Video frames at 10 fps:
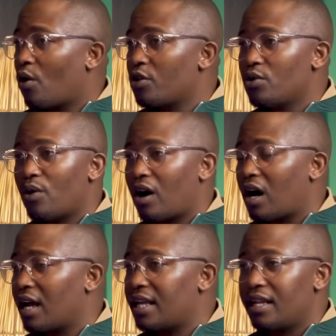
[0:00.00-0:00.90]
or you
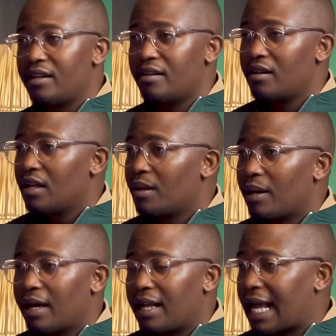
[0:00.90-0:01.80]
are in
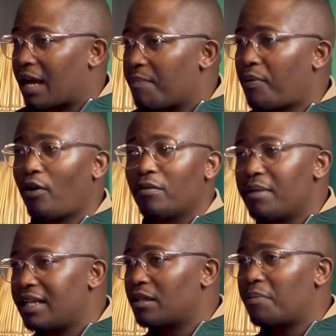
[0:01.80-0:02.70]
like a
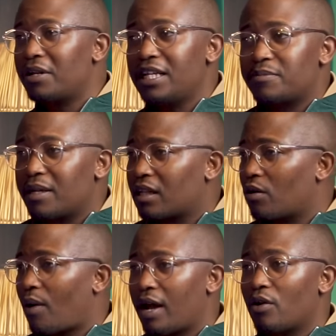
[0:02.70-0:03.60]
PolMed, the police
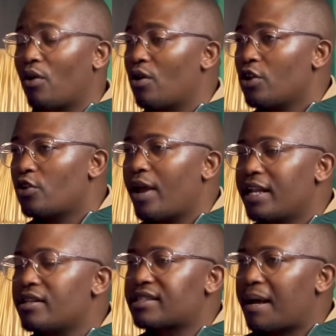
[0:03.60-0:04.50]
medical one, or you're
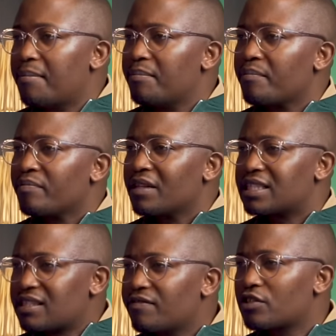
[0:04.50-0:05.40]
in some
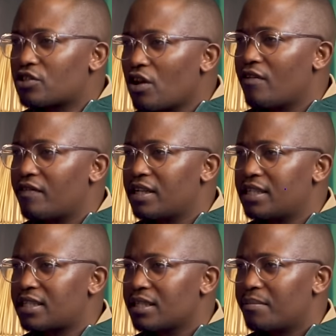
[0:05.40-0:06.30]
civil
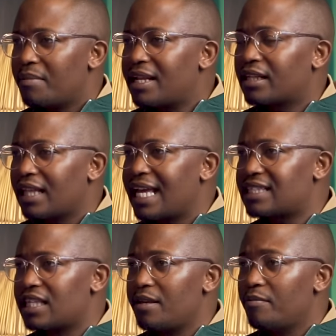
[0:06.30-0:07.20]
servant medical
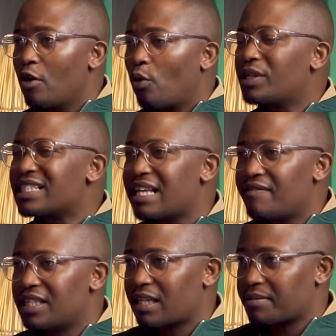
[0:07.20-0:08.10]
aid scheme, which is
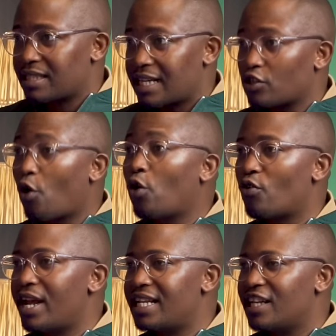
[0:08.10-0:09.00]
heavily subsidized
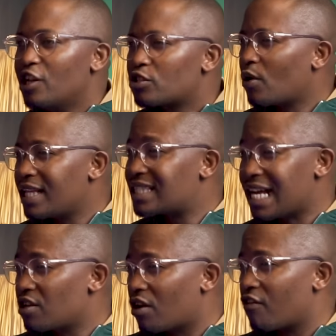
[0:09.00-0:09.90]
already. So is
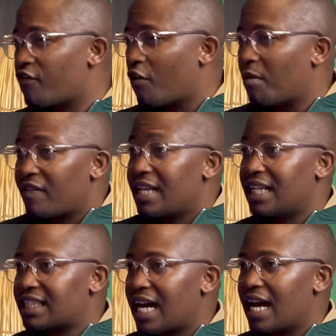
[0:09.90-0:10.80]
that not a form of
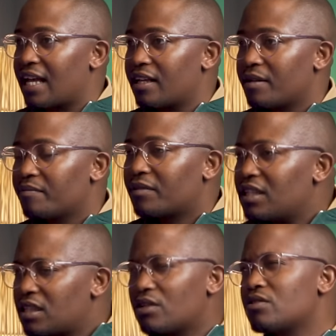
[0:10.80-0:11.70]
NHI?" Then
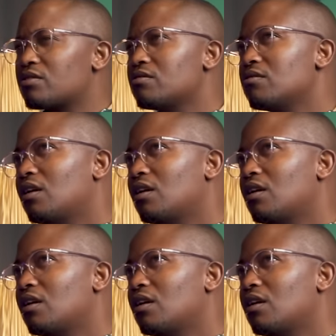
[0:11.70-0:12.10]
she goes,